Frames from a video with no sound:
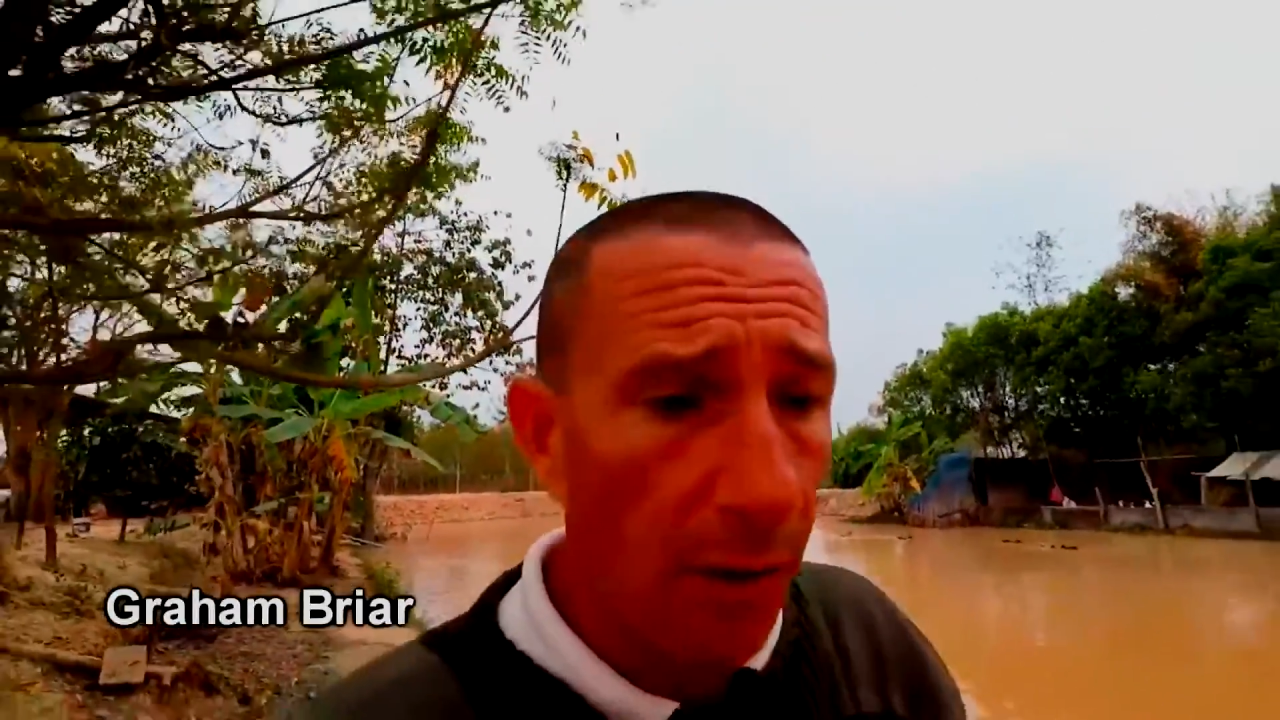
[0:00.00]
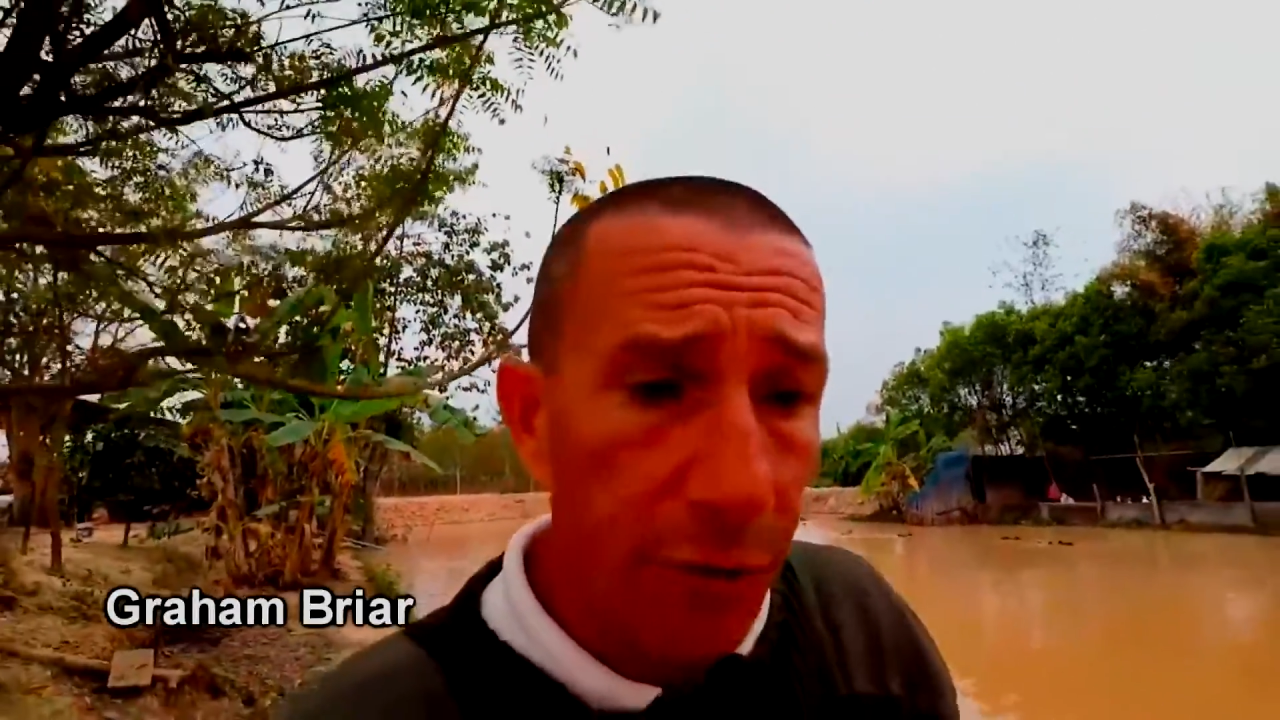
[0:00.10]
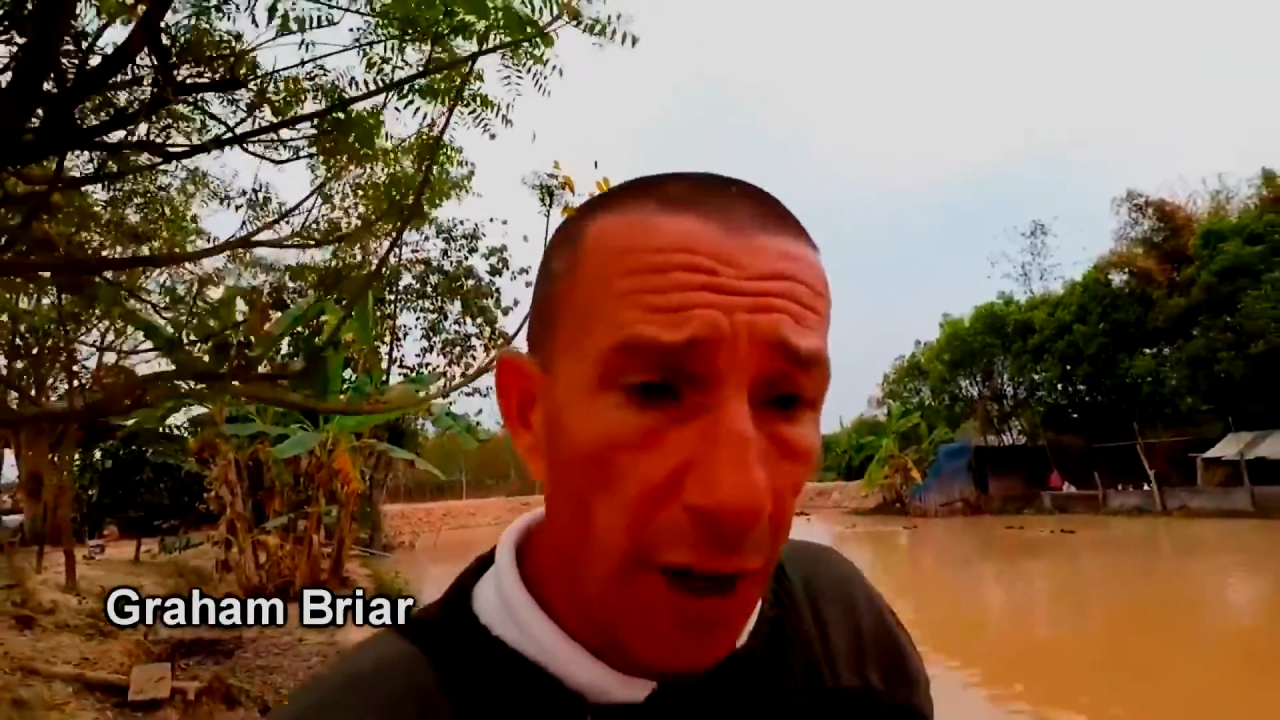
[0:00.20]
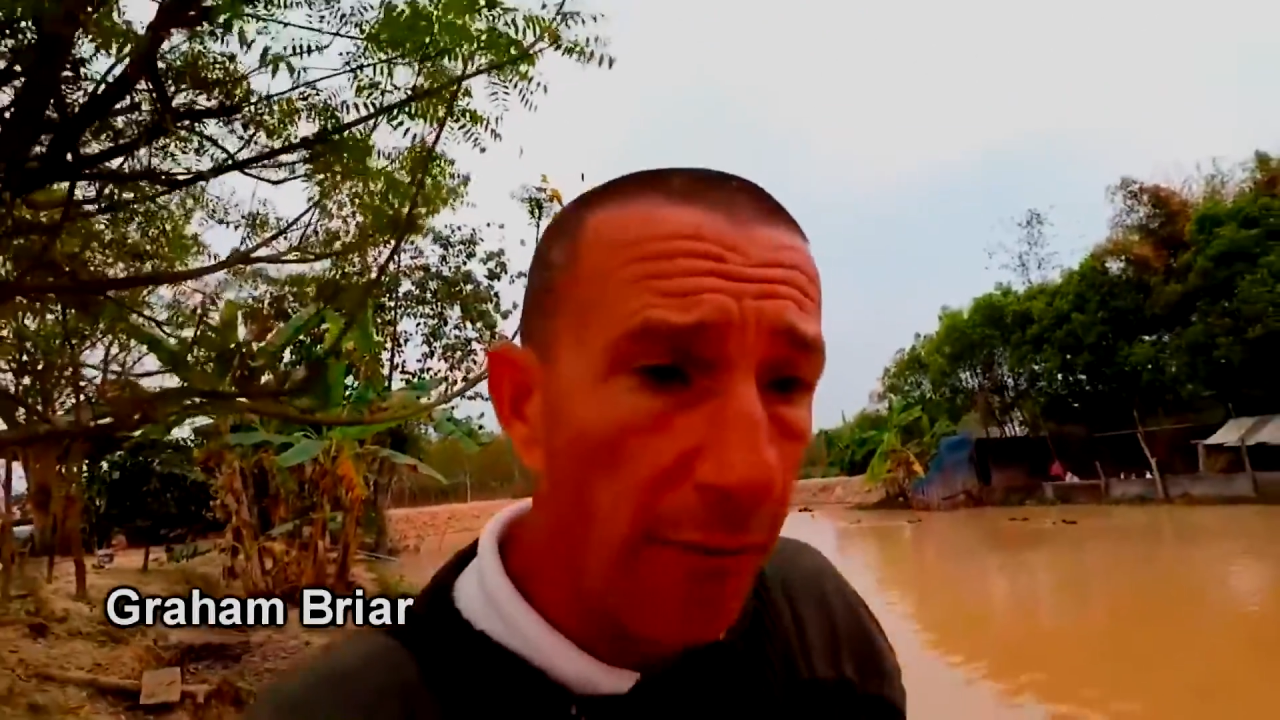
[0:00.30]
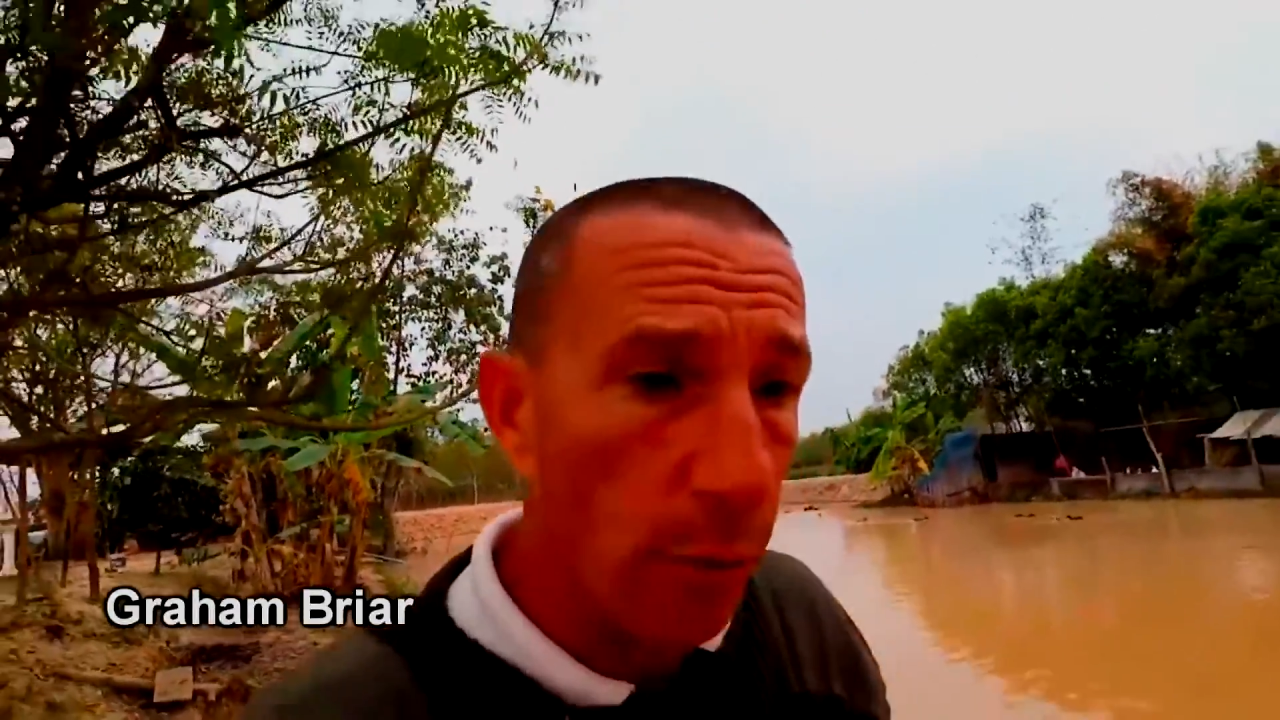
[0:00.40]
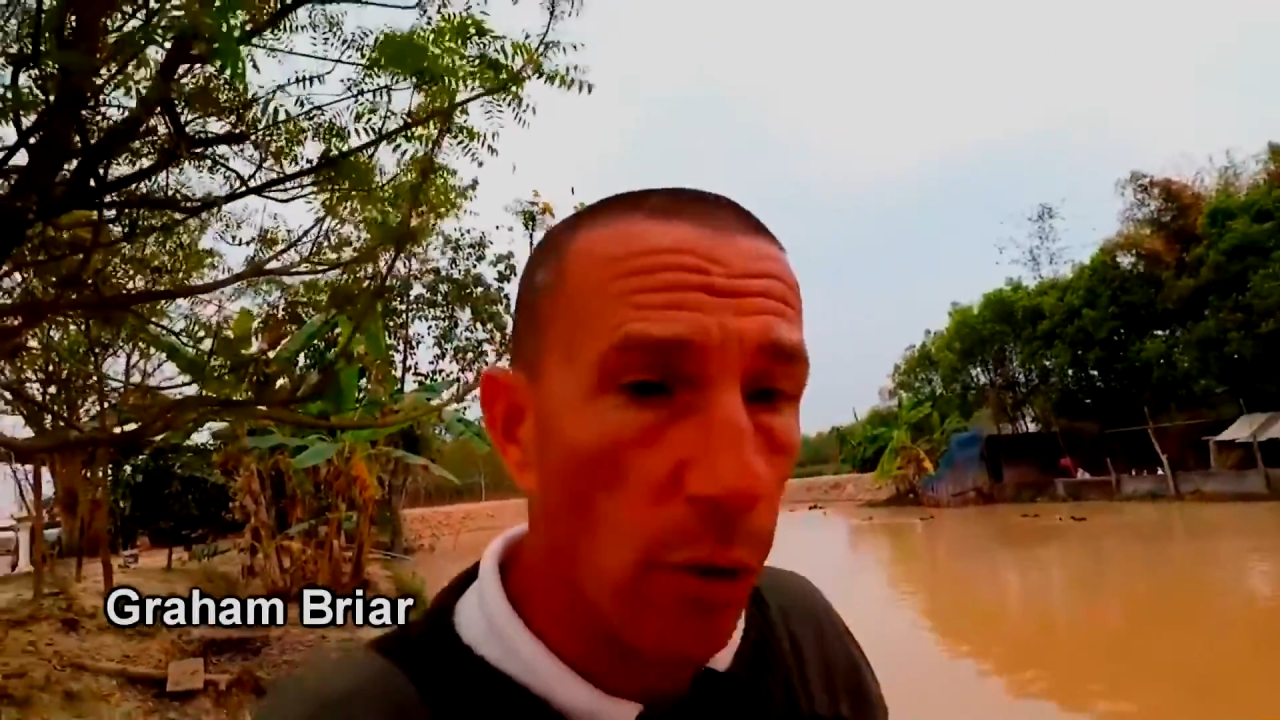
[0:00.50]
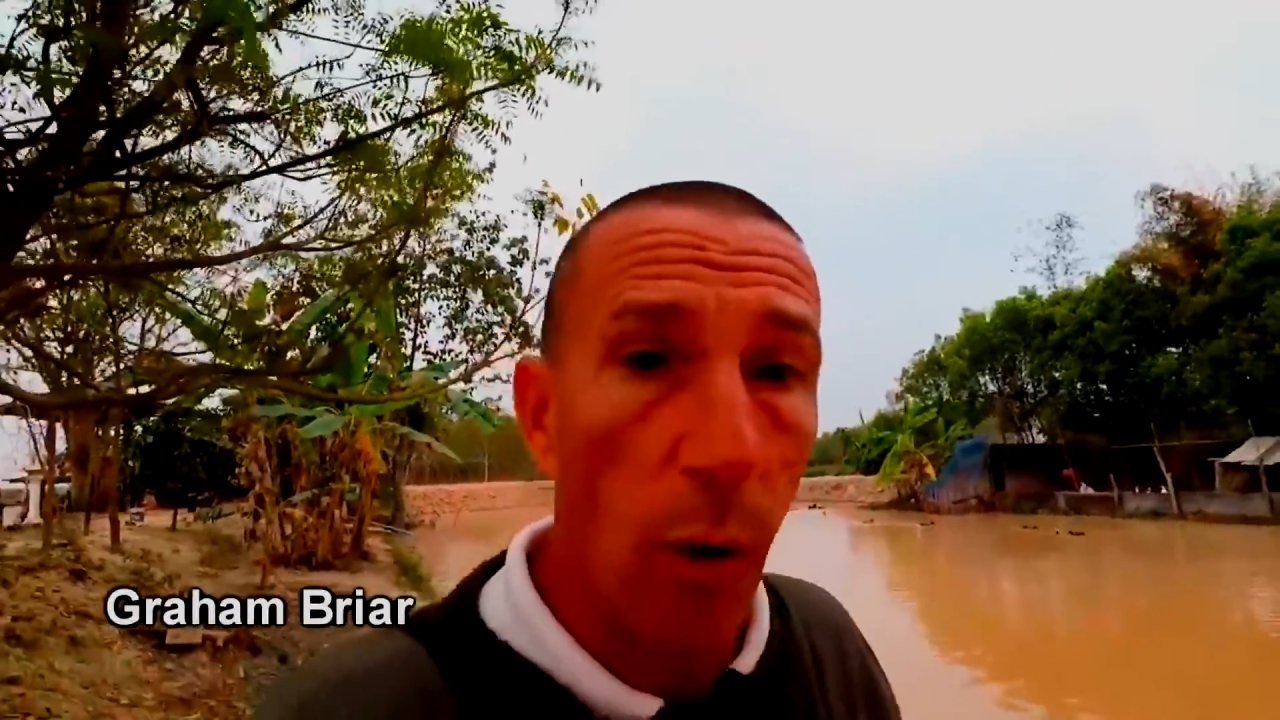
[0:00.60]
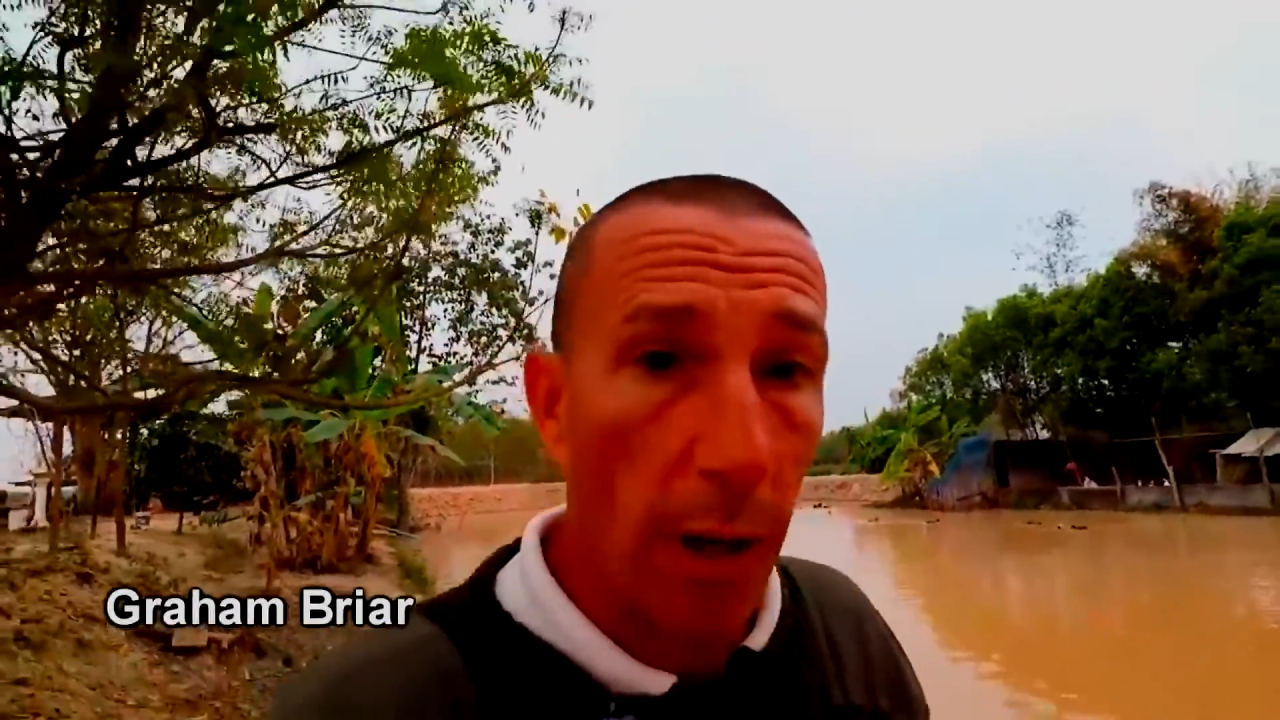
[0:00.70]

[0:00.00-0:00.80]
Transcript: traveled quite